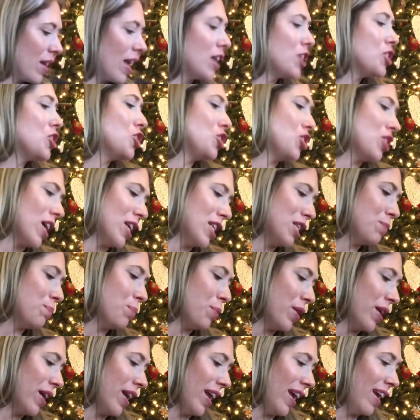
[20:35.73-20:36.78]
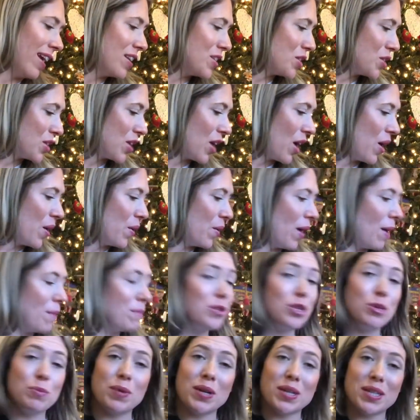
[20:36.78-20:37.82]
It's just pretty. So I'm
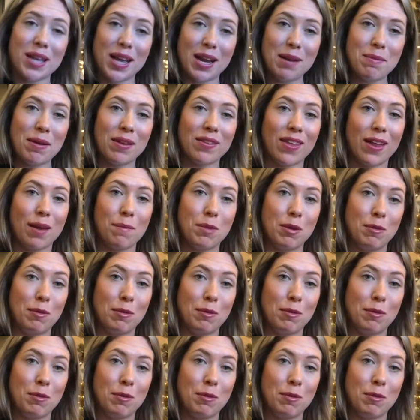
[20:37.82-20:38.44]
super excited about that.